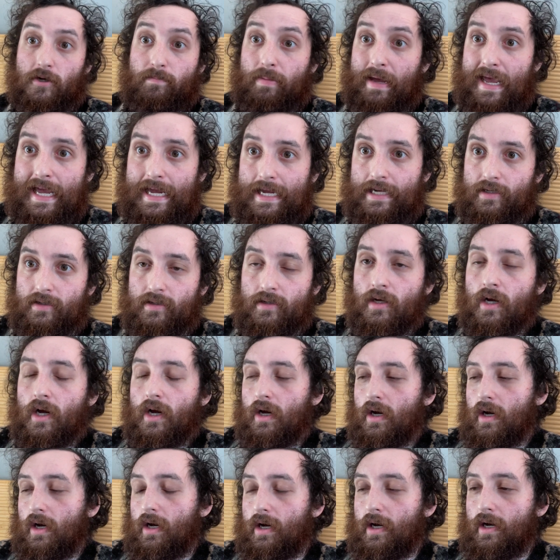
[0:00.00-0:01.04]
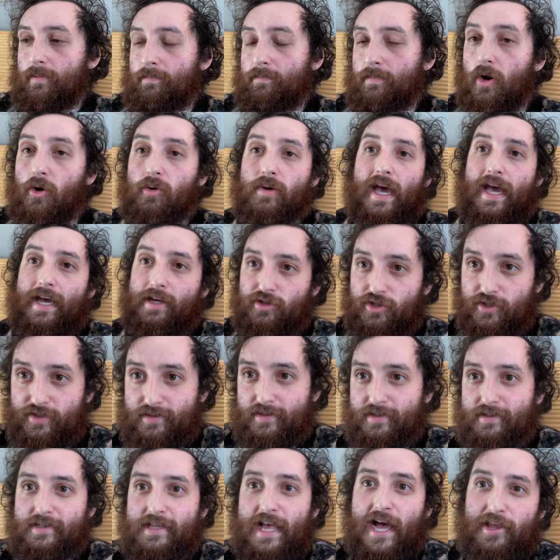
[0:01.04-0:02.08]
pain. Um, okay,
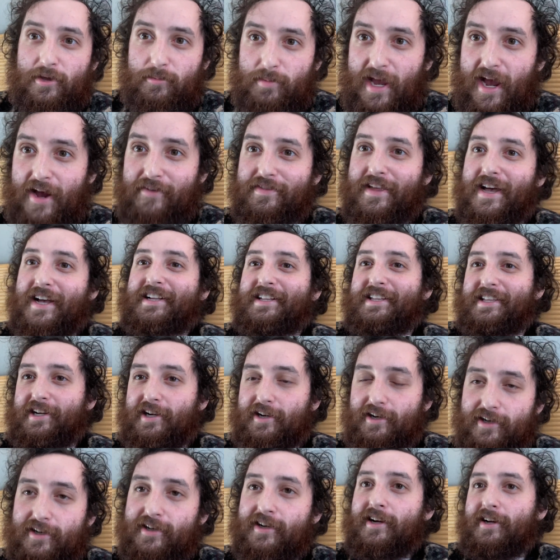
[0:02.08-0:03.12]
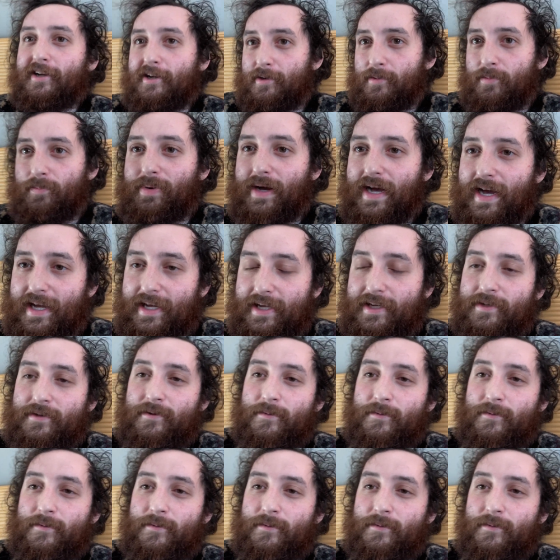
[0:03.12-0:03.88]
just now that we have that clear, bye.